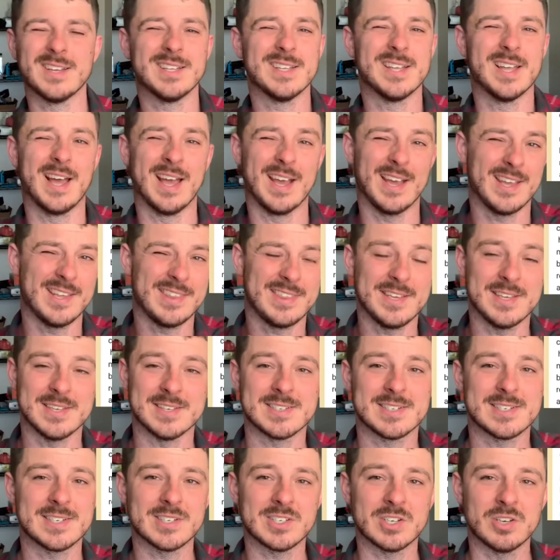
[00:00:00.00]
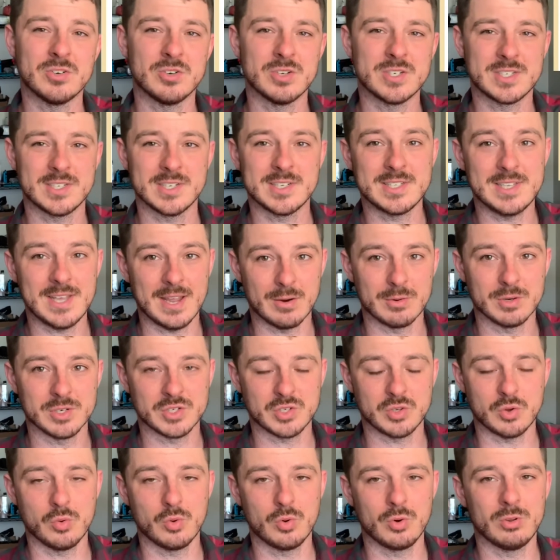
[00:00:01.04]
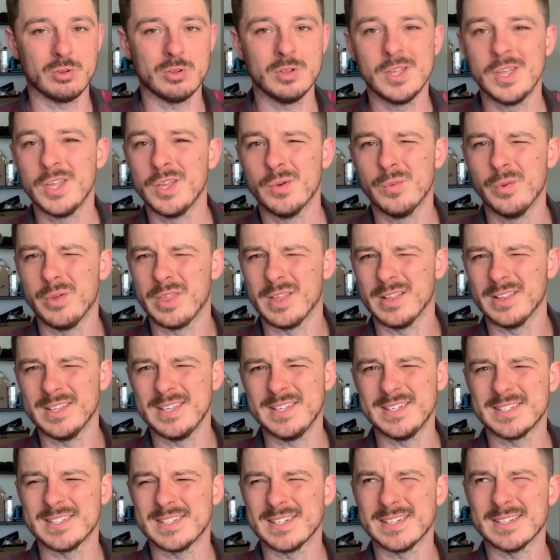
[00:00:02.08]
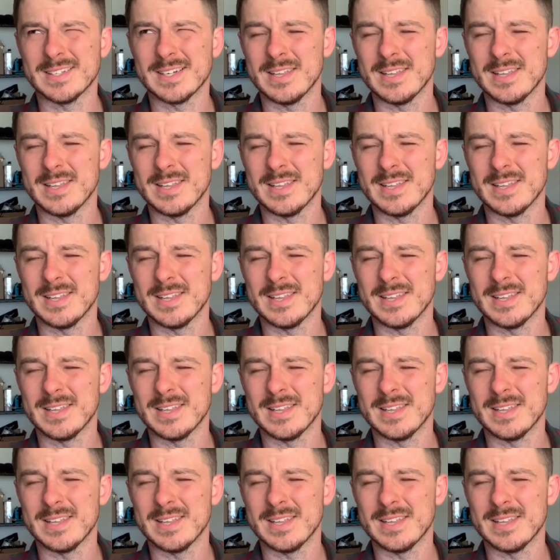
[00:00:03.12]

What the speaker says: I think it's 660 hours total with at least,